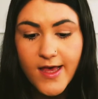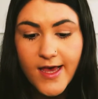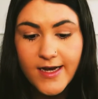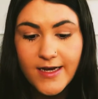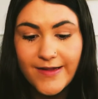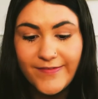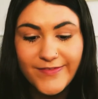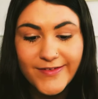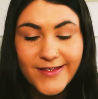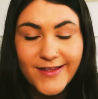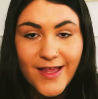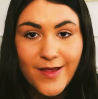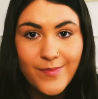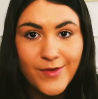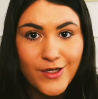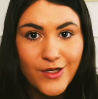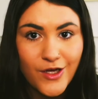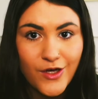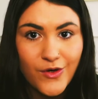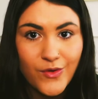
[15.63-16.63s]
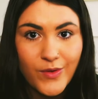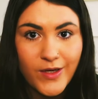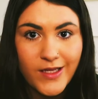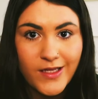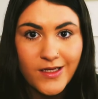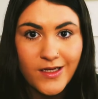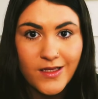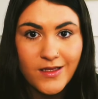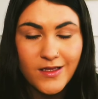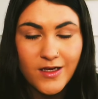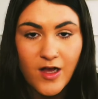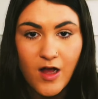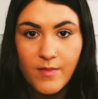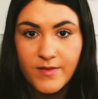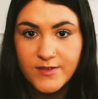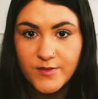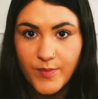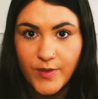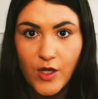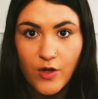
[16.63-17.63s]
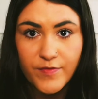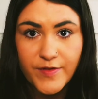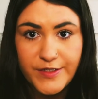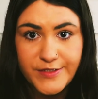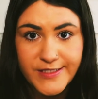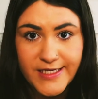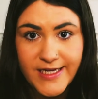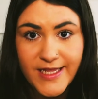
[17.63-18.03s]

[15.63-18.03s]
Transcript: And definitely let me know in the comments below if there's